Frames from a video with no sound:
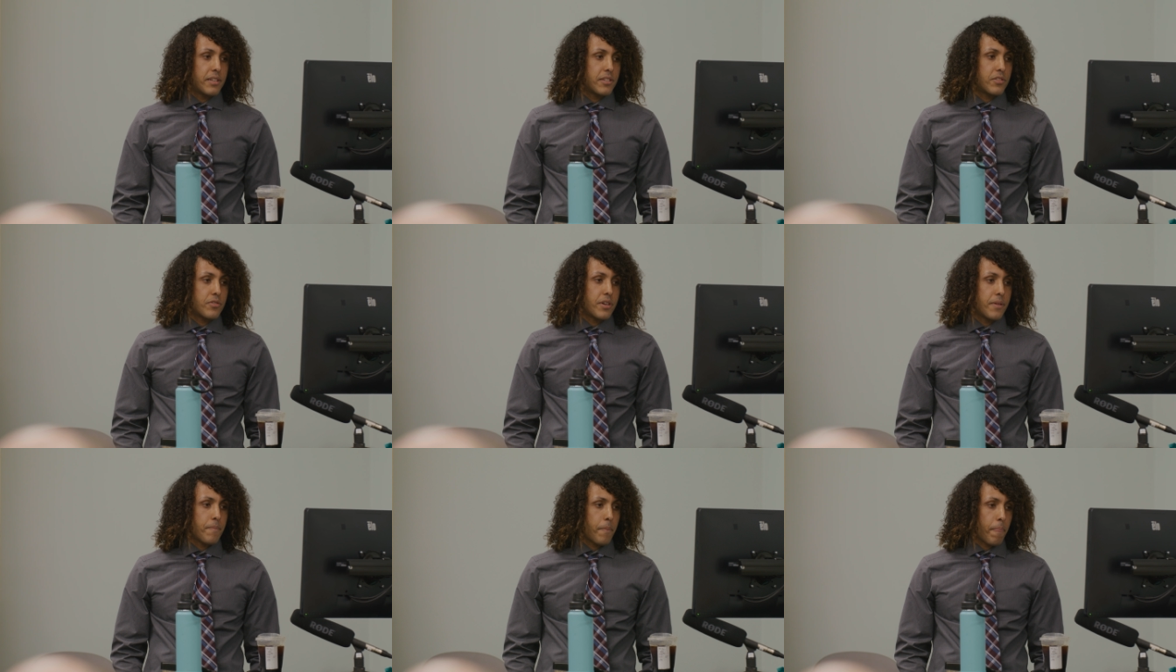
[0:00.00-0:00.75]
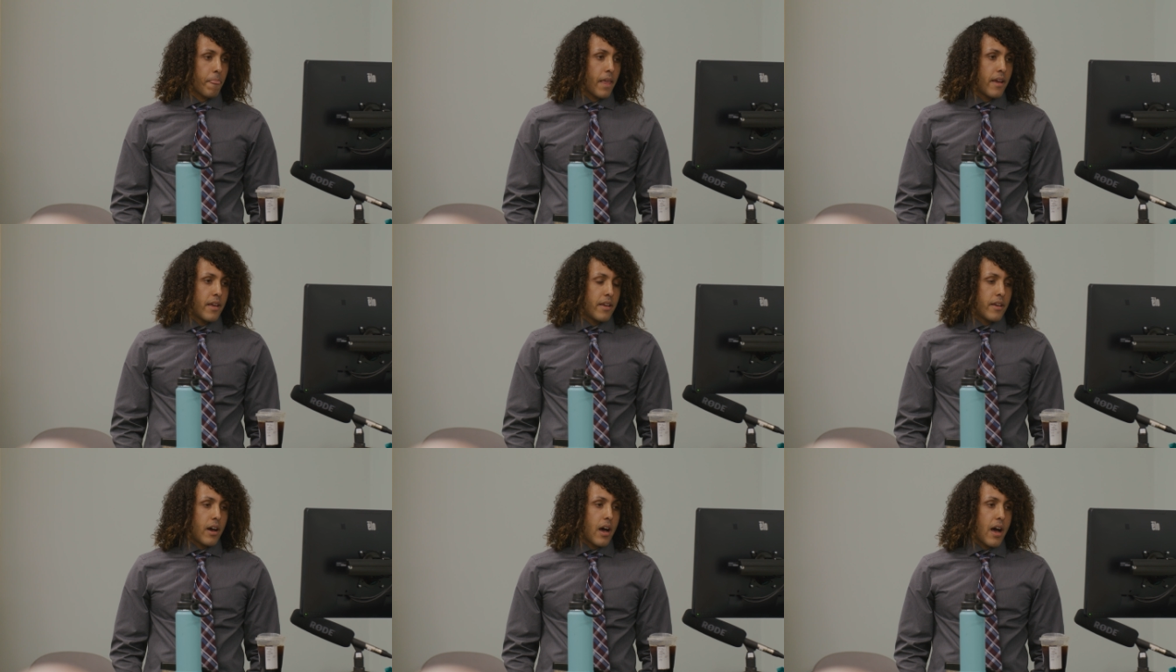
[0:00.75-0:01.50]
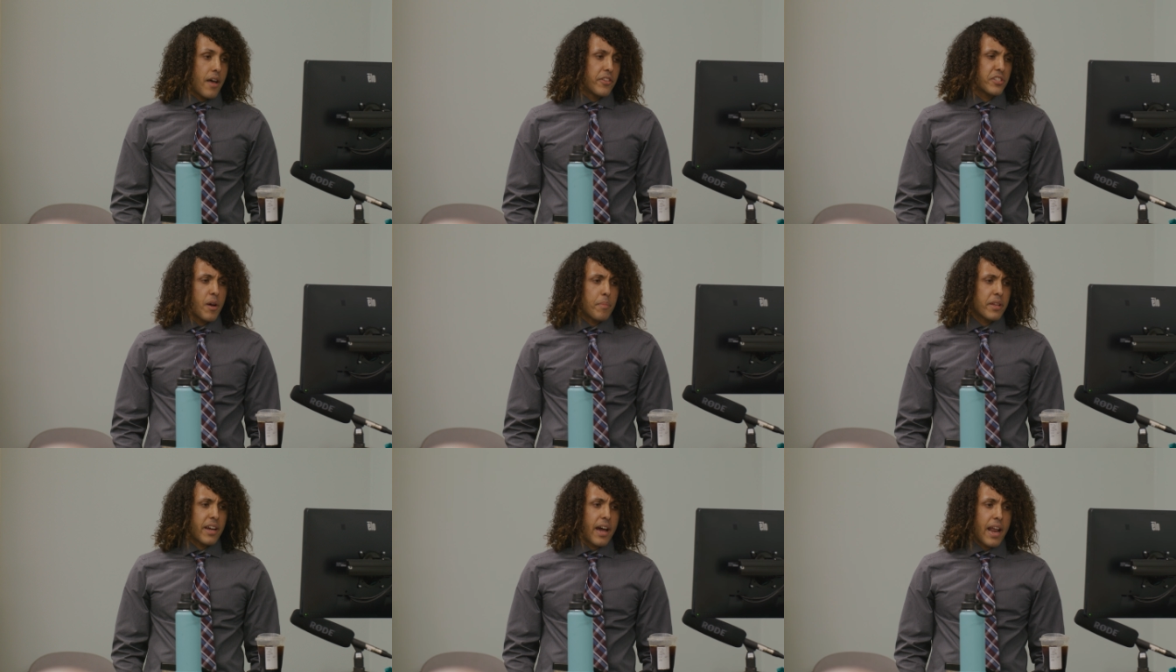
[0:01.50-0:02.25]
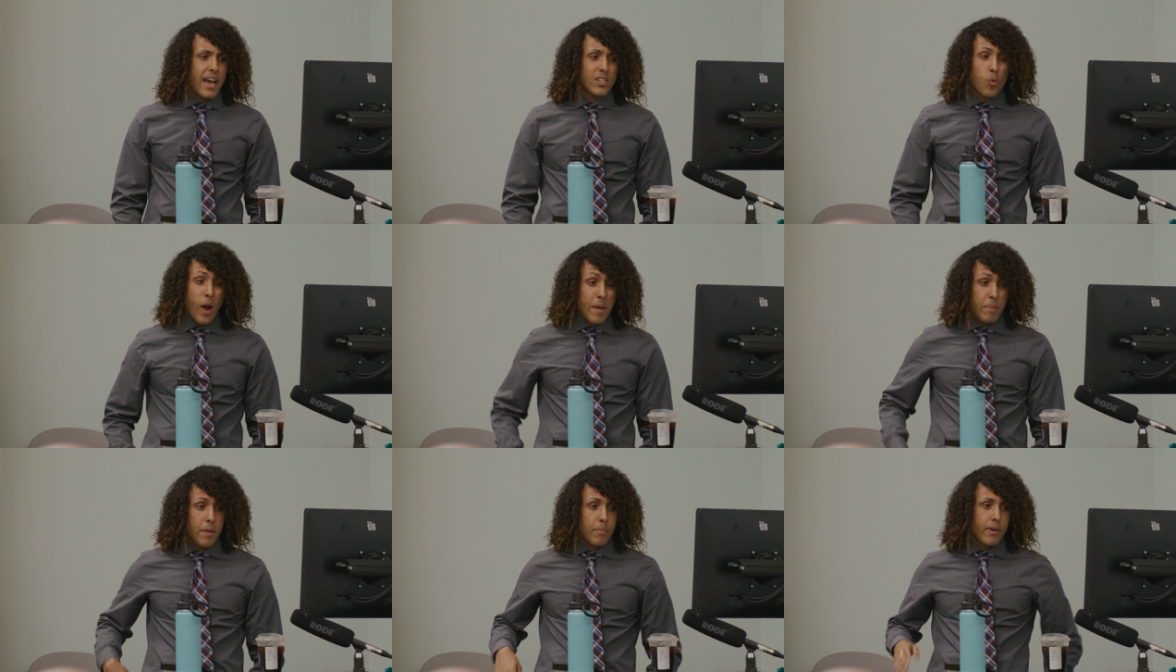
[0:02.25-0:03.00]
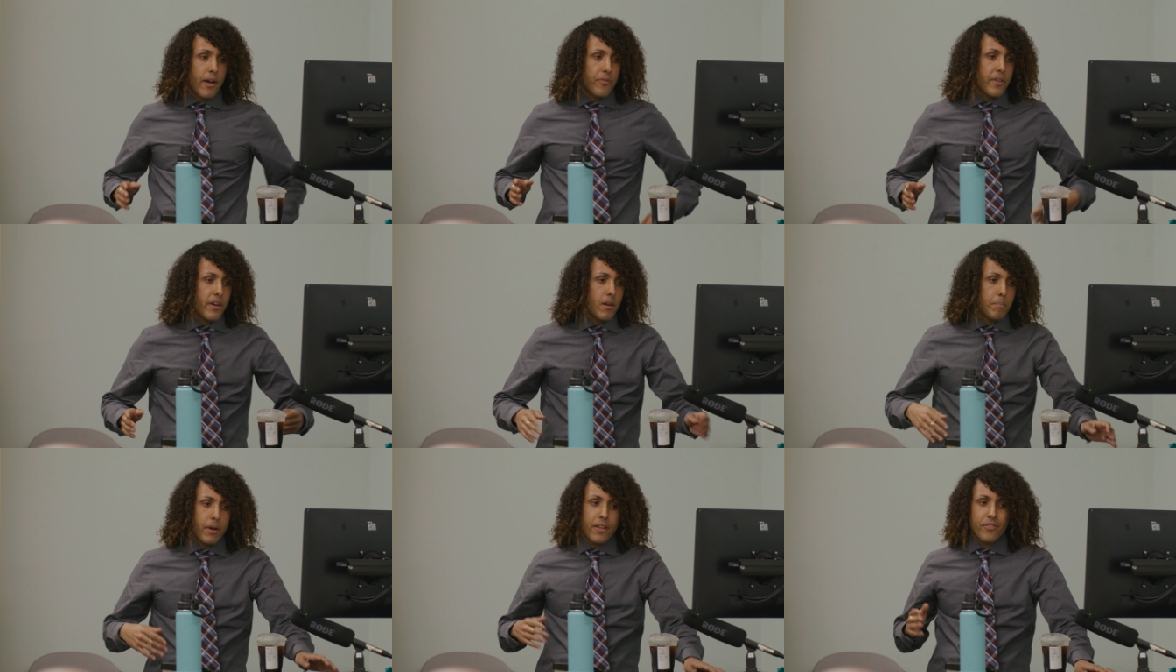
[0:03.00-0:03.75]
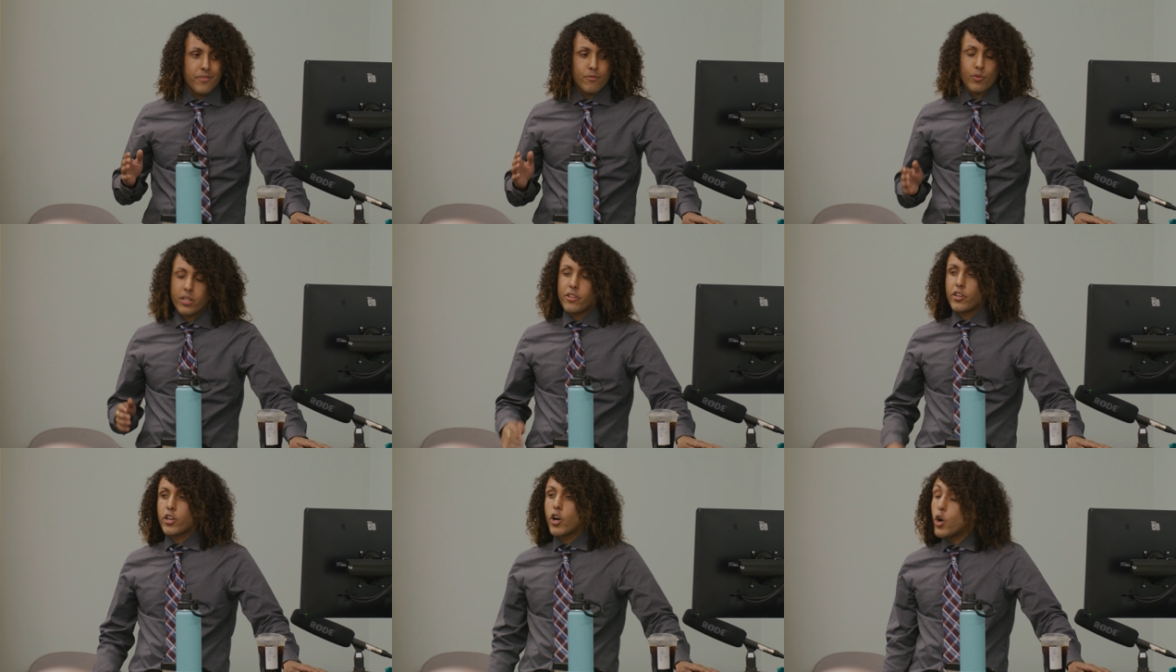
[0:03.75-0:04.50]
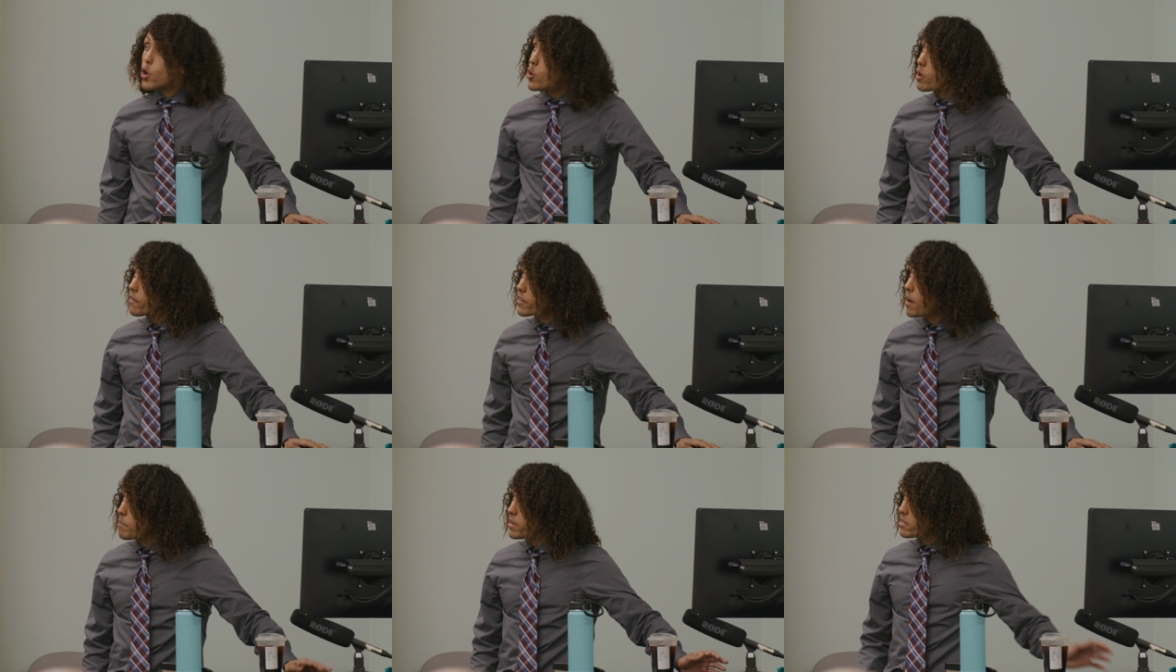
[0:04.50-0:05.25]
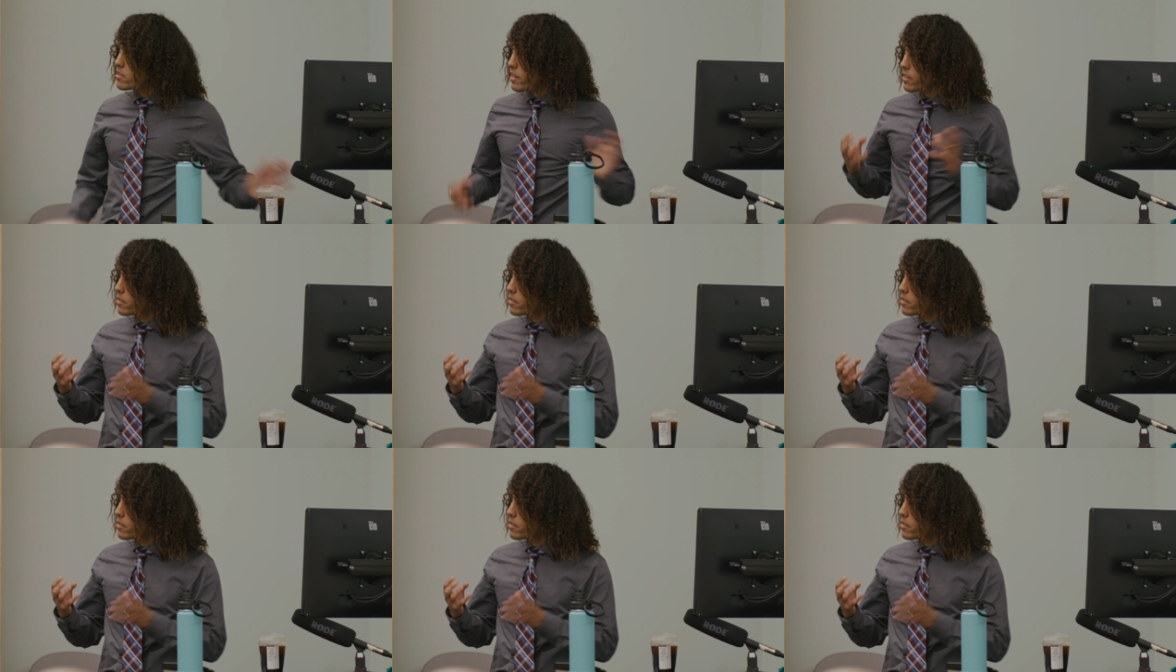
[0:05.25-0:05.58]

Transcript: industry. This company kind of has a white paper out there, but really the code of Compass,